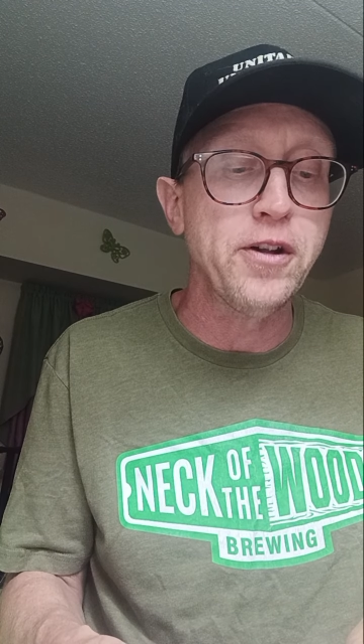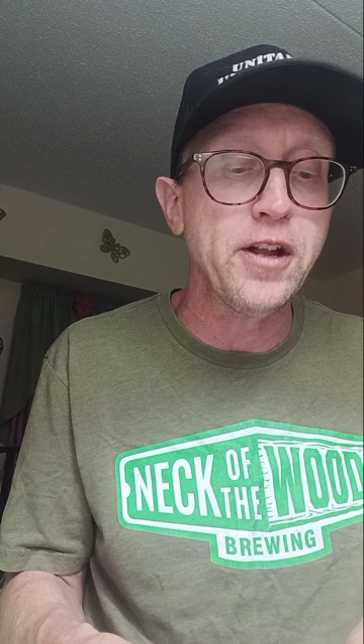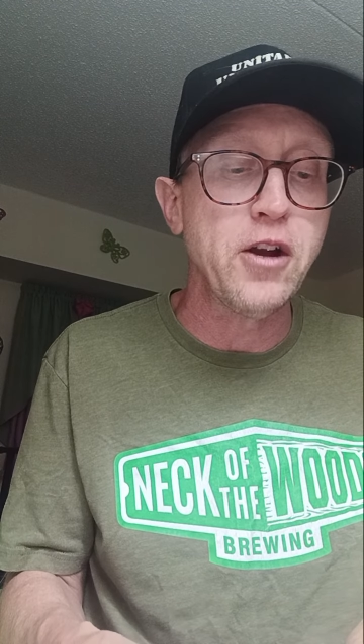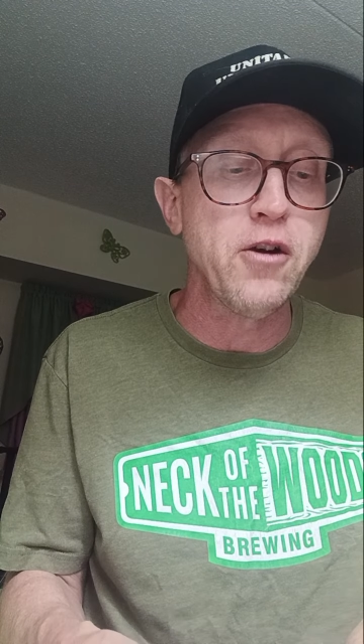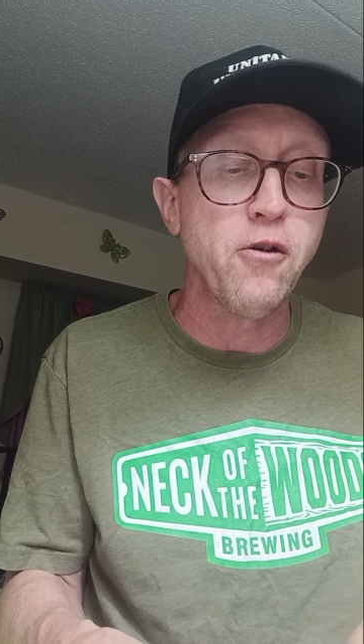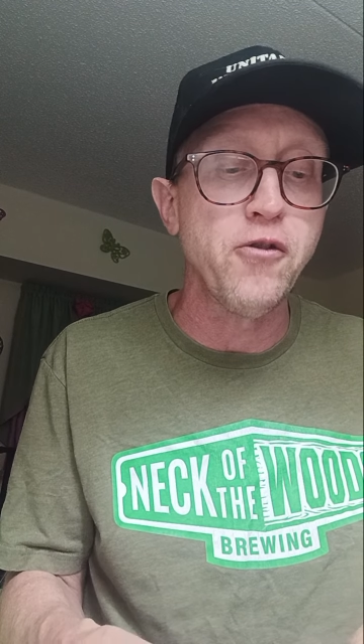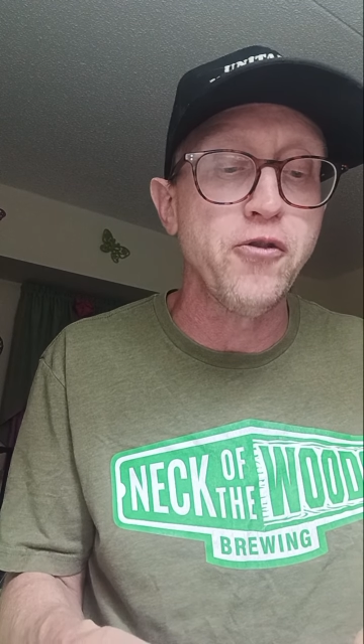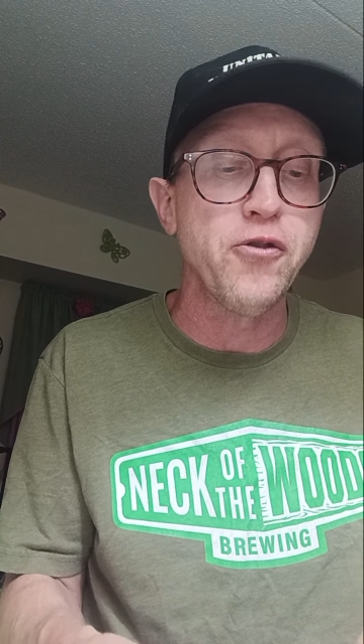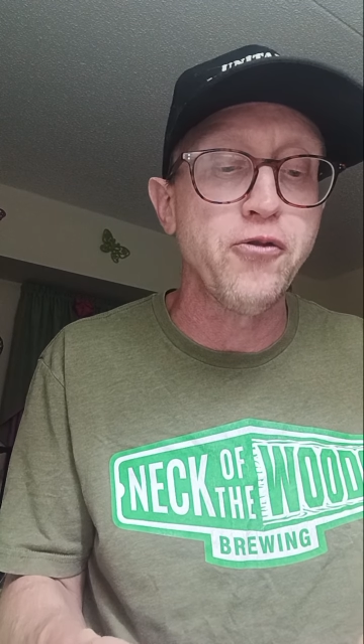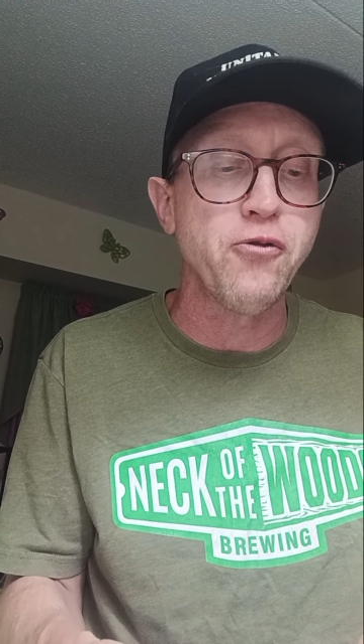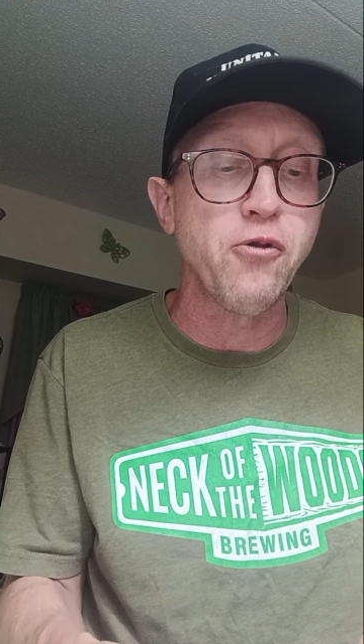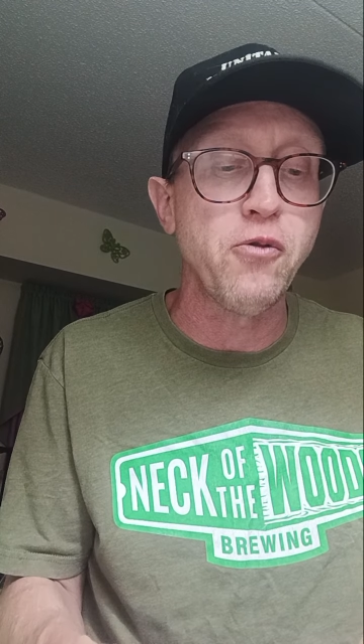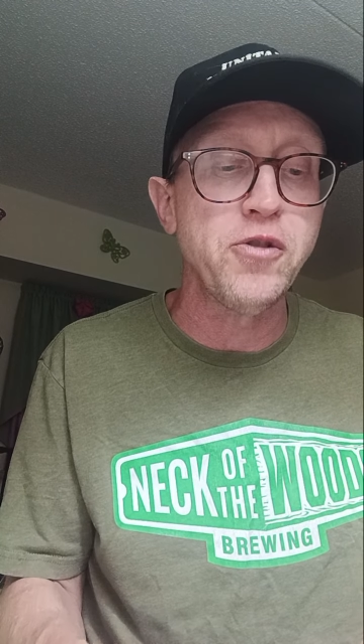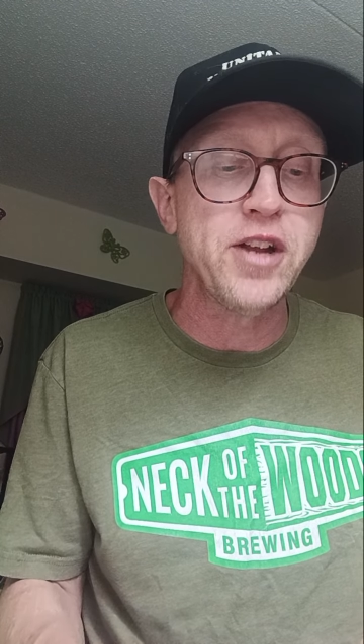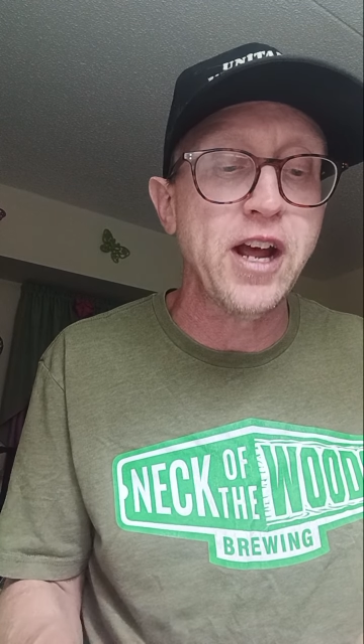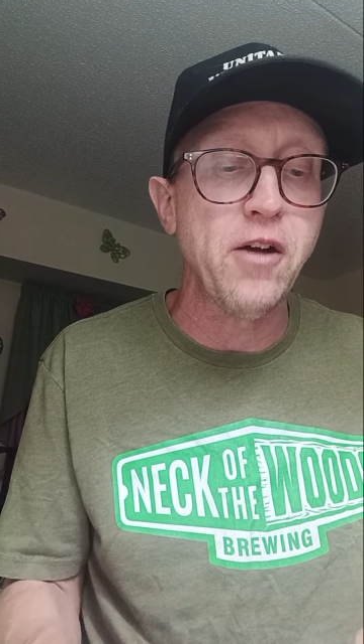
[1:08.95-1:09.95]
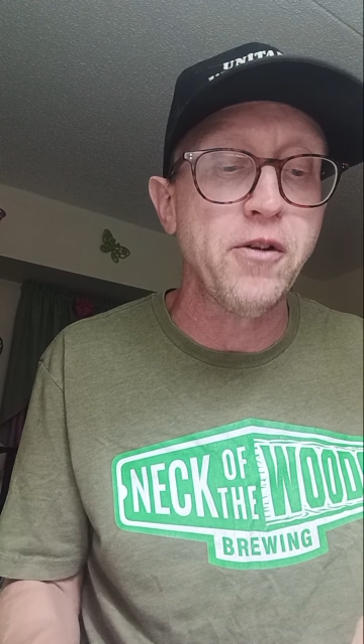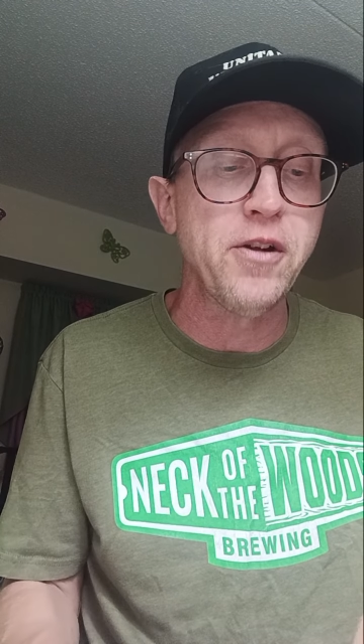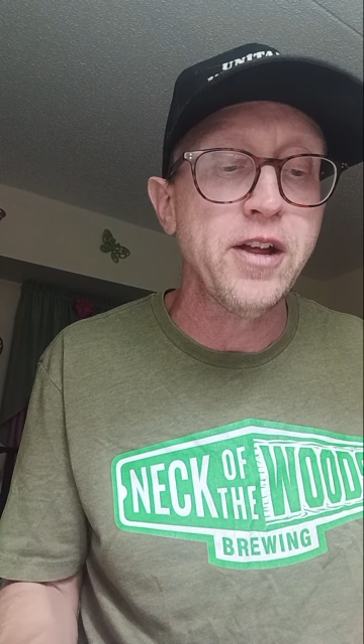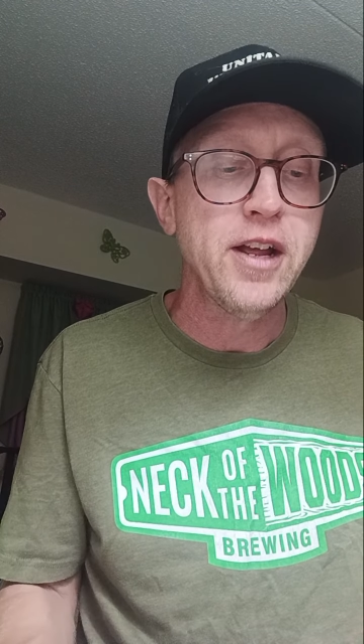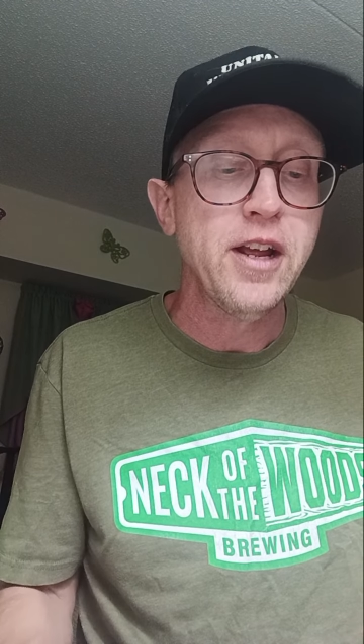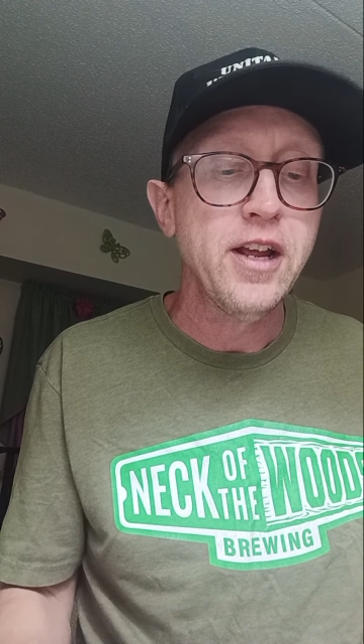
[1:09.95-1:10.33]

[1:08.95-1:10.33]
They are thrown down,